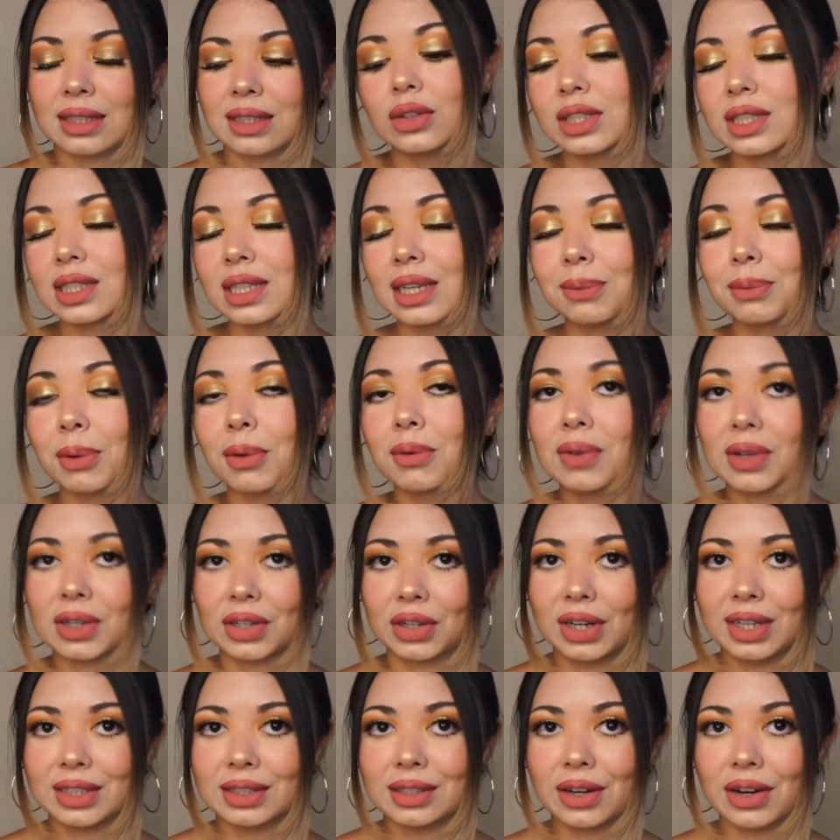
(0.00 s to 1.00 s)
Don't sleep on
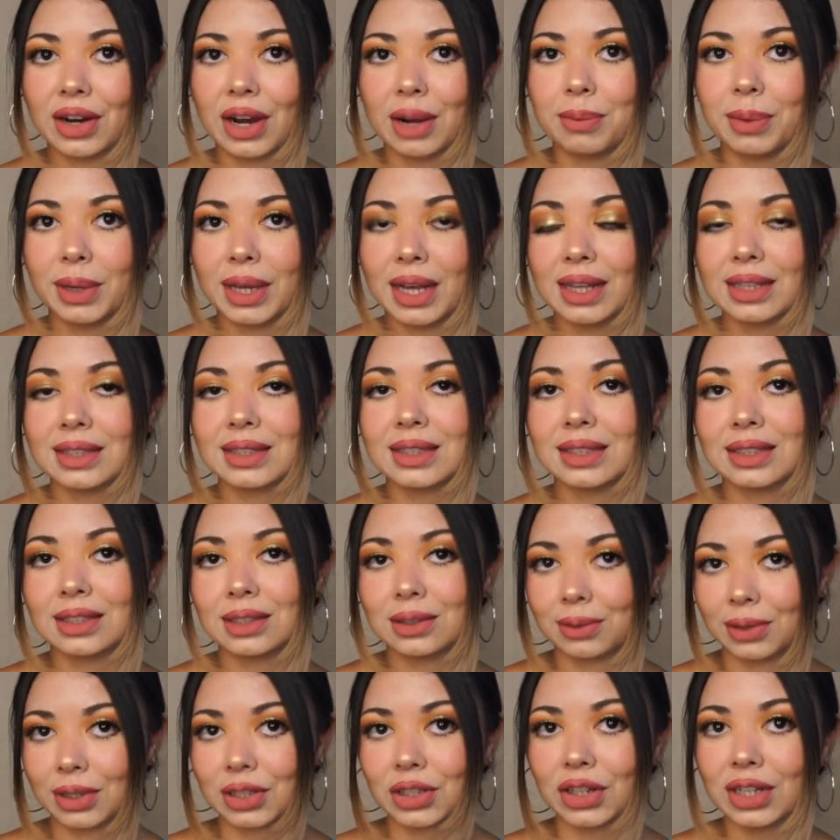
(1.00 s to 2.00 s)
Victoria's Secret
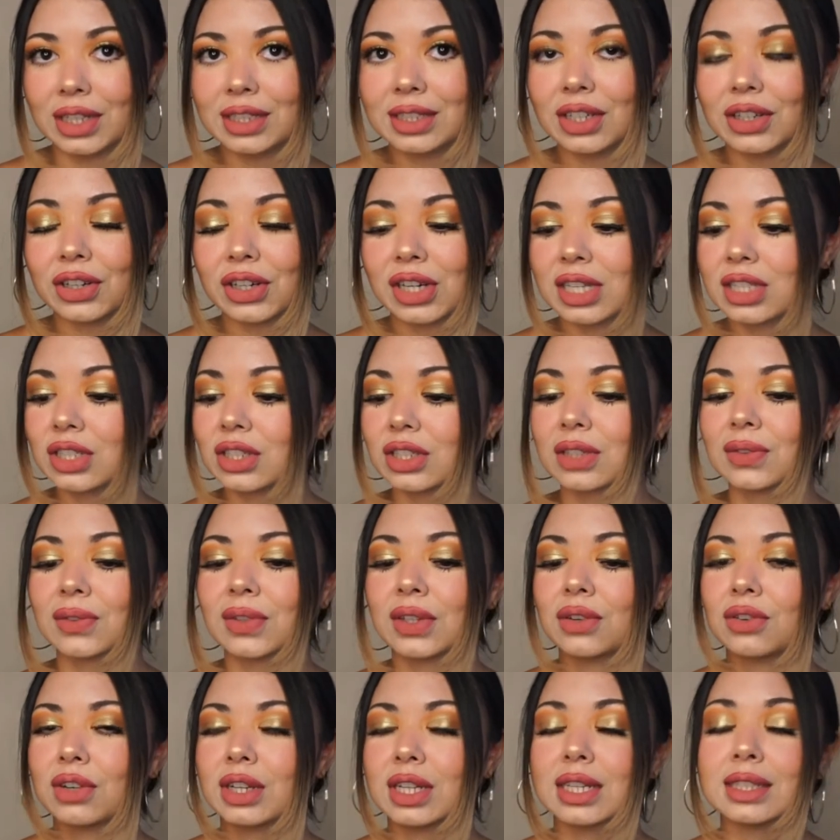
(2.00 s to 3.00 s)
because Victoria's Secret just
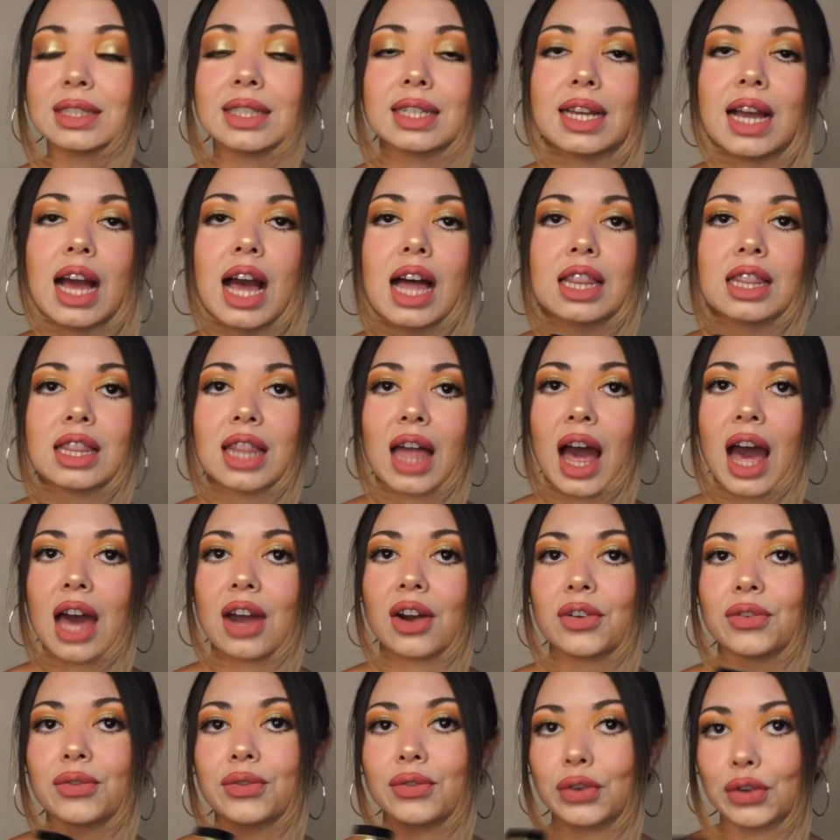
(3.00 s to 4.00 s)
been releasing a
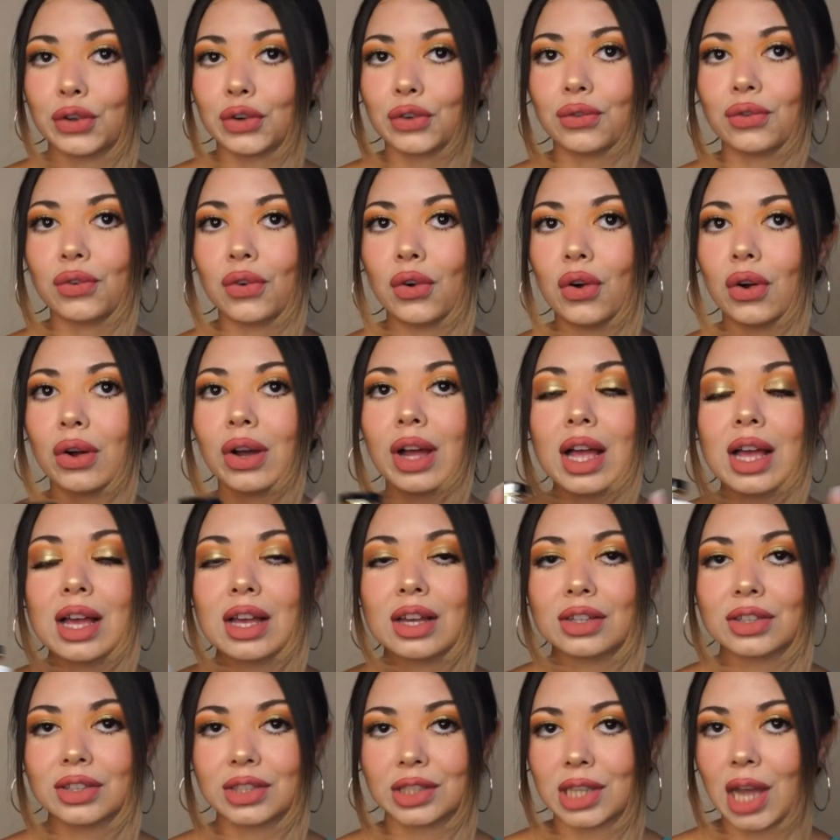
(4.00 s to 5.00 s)
lot of beautiful
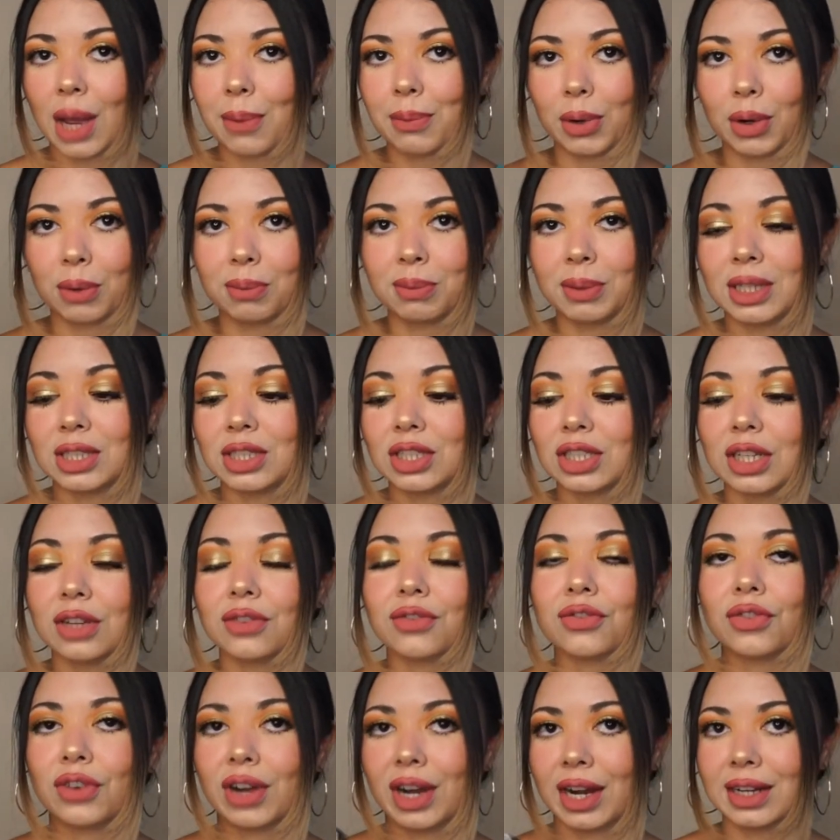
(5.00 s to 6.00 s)
summer beachy
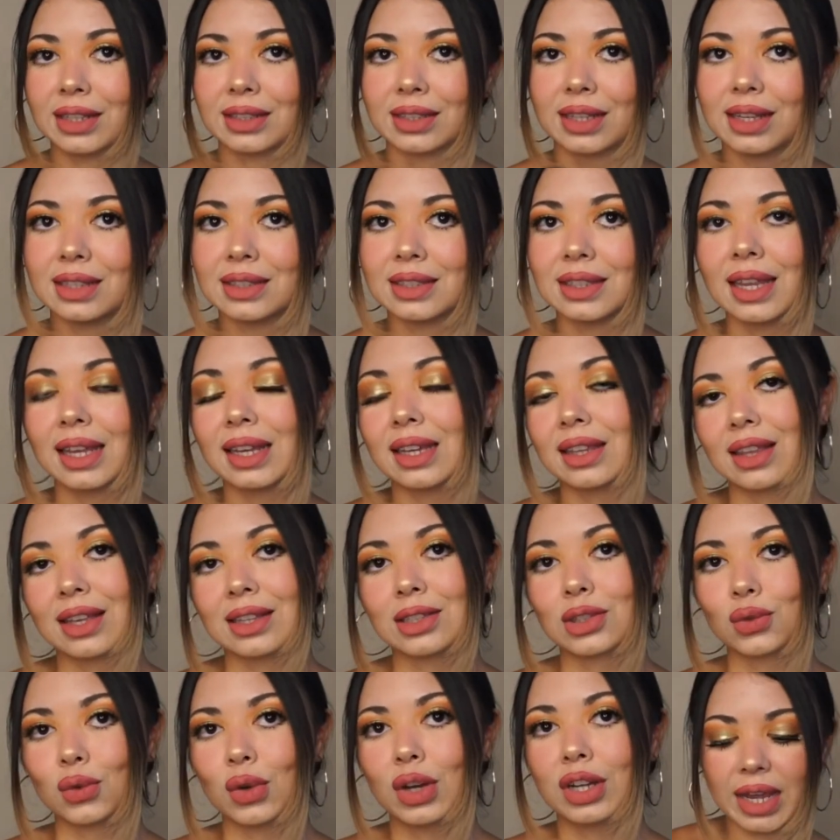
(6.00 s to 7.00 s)
fragrances like
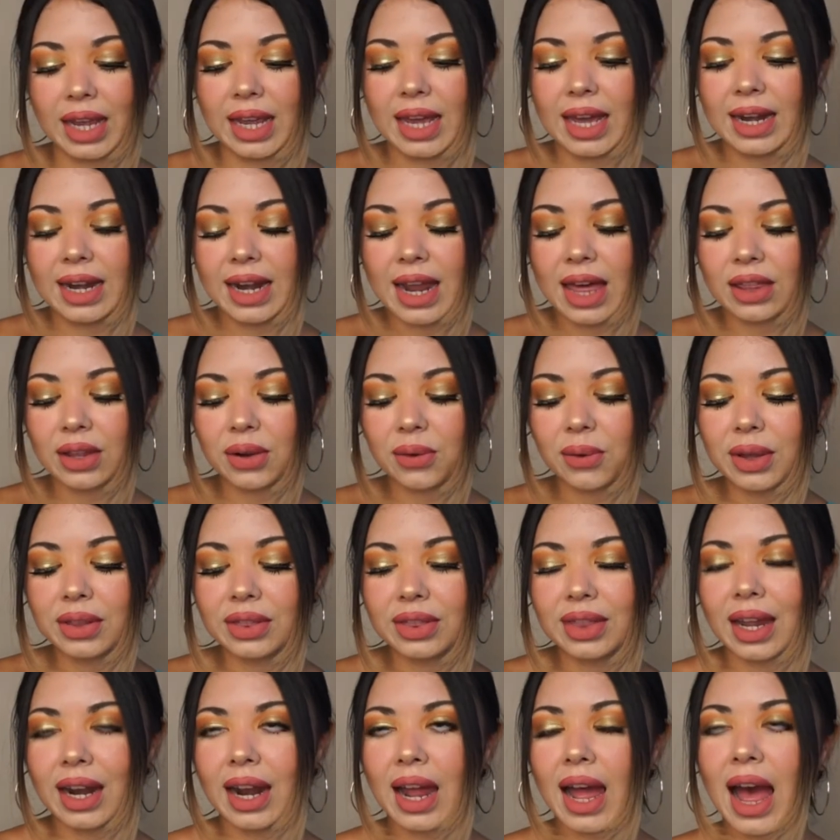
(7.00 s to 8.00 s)
this one. Okay, another
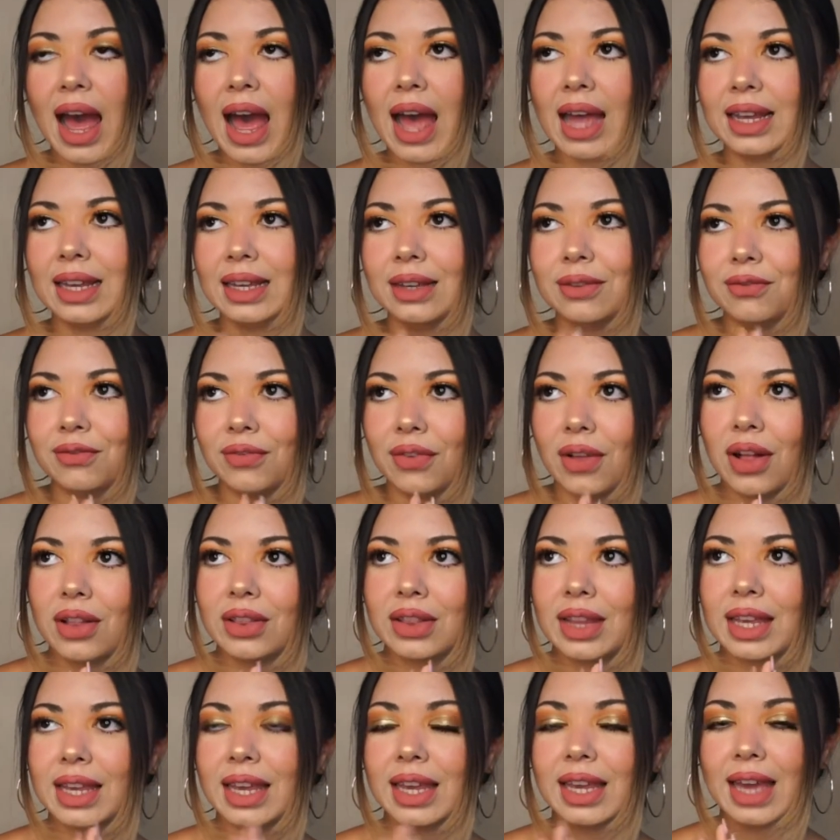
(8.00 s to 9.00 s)
one that I
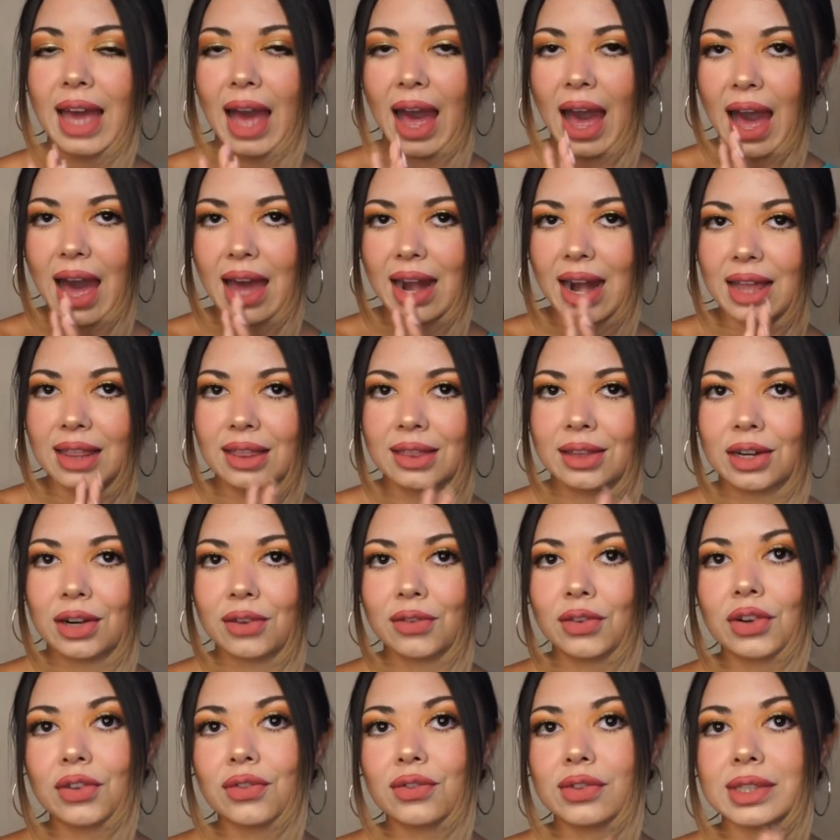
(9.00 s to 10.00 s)
felt like it had a
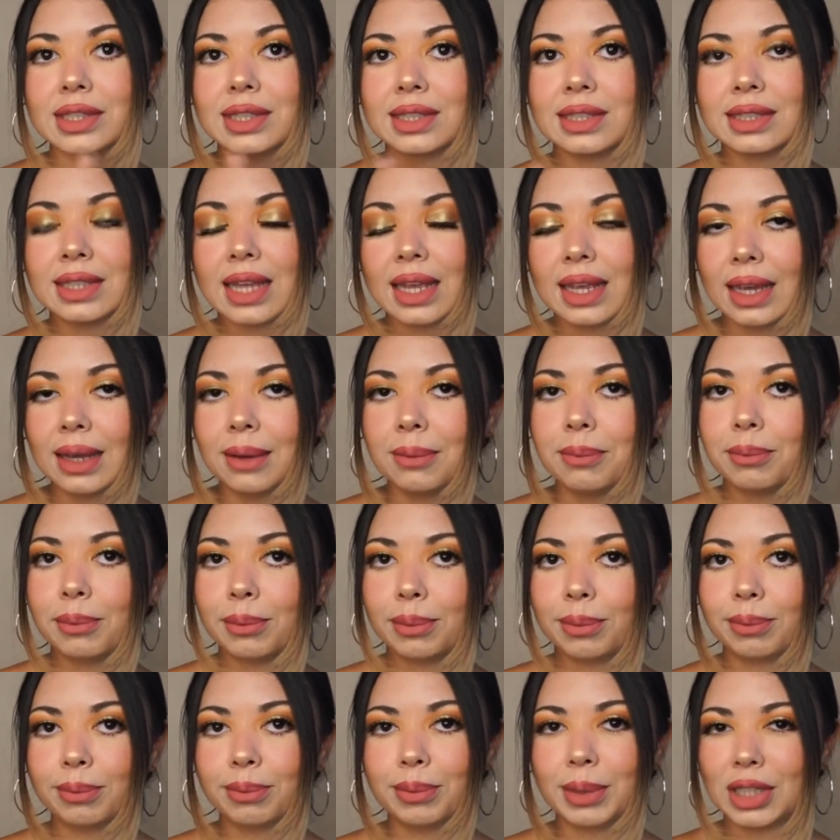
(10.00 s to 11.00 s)
little bit of the
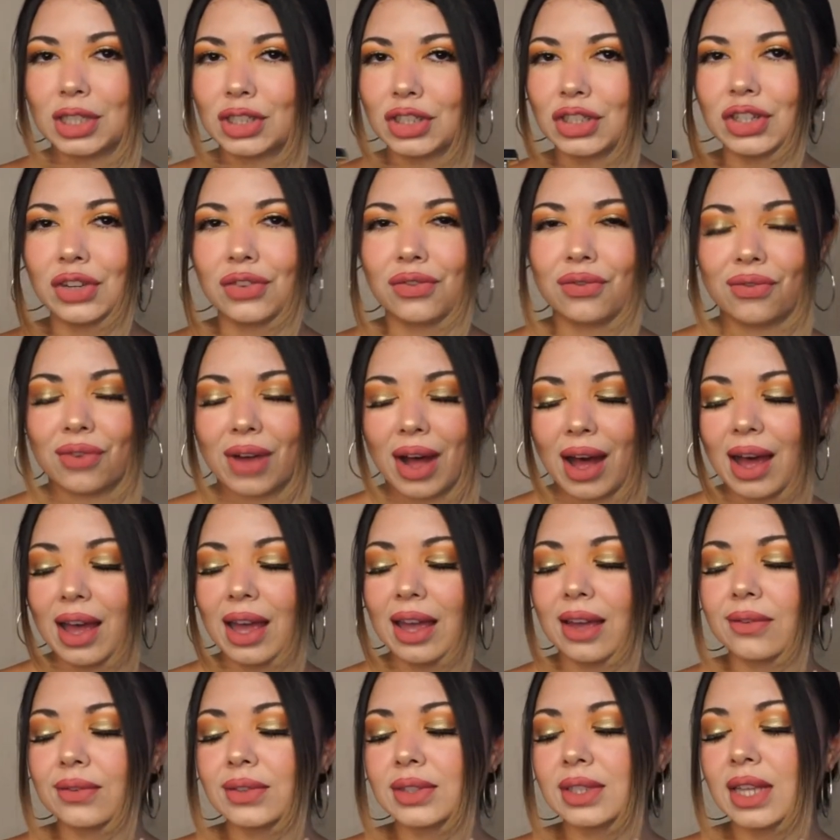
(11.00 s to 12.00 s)
same beachy
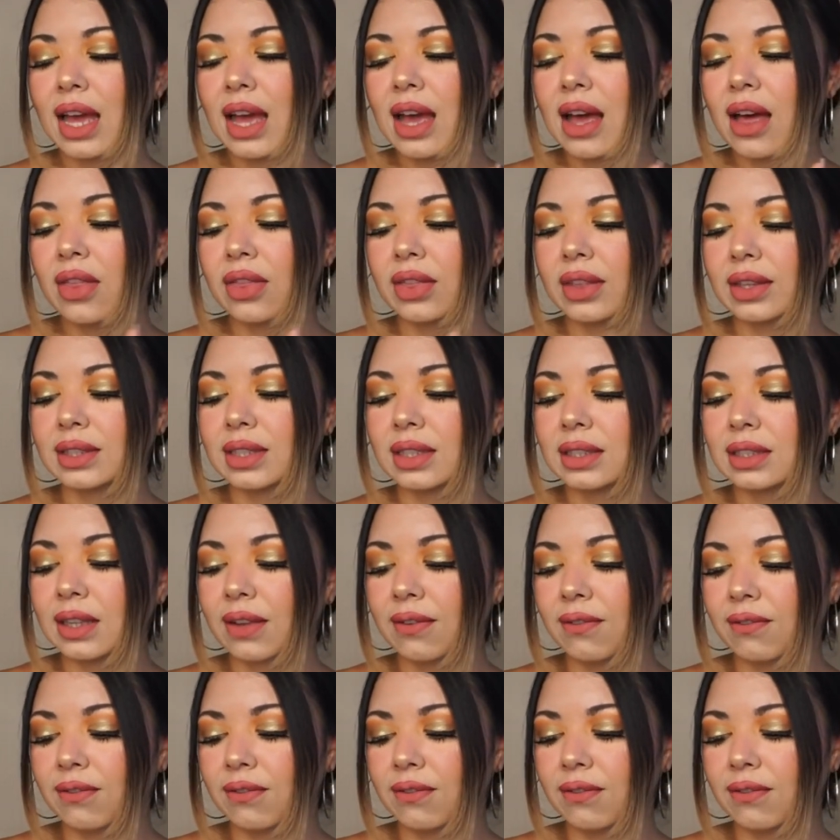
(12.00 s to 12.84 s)
vibes. This is a